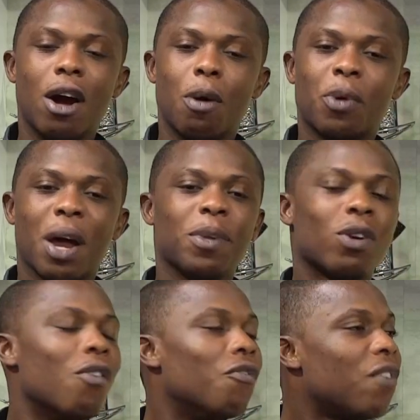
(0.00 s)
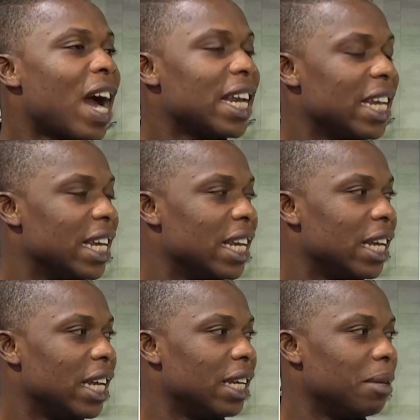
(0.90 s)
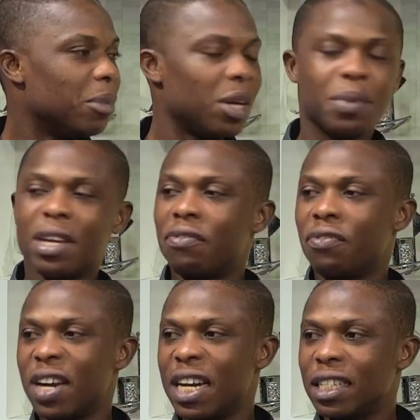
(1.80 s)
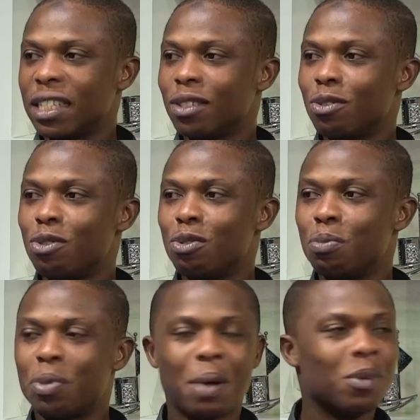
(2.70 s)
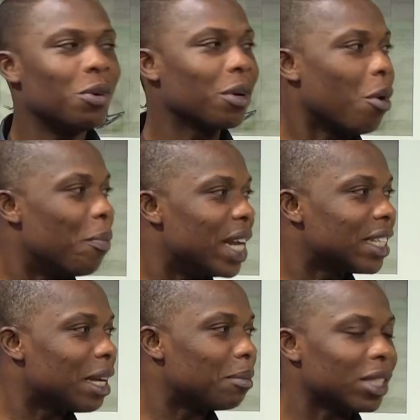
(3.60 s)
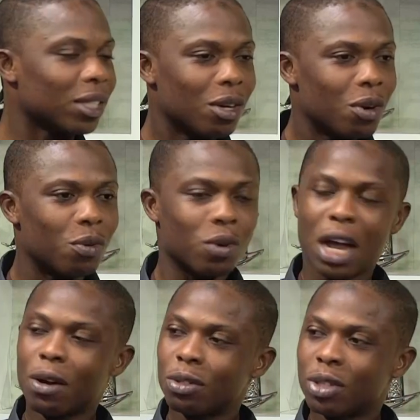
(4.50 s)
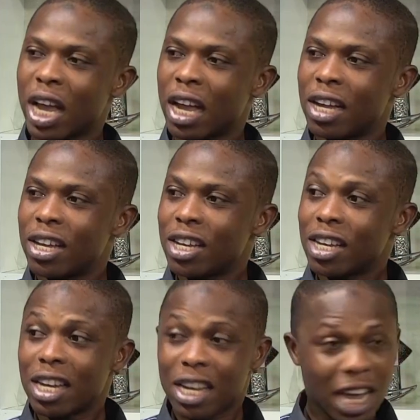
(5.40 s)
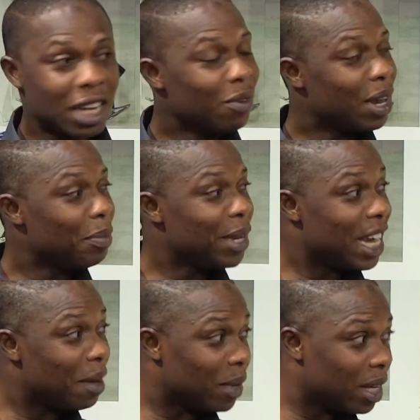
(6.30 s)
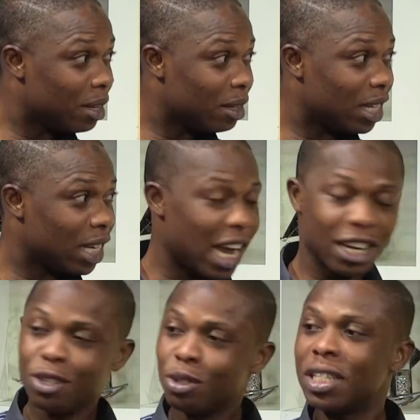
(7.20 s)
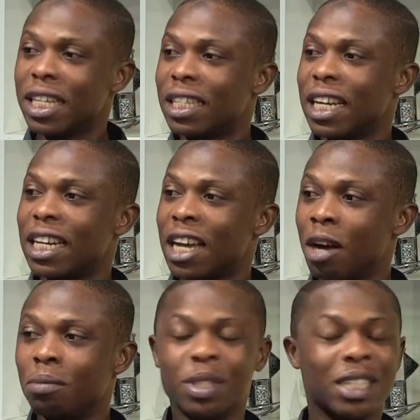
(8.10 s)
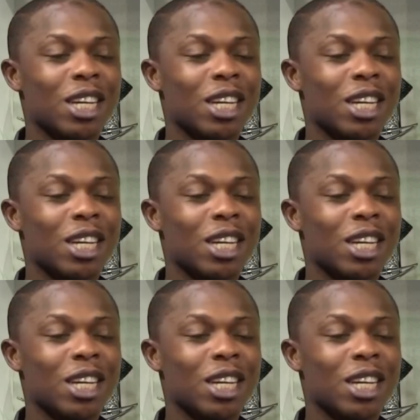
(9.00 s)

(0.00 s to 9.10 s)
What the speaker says: or probably confide in maybe a friend who probably recommends something. Oh, Akosia, I use this and it helped me.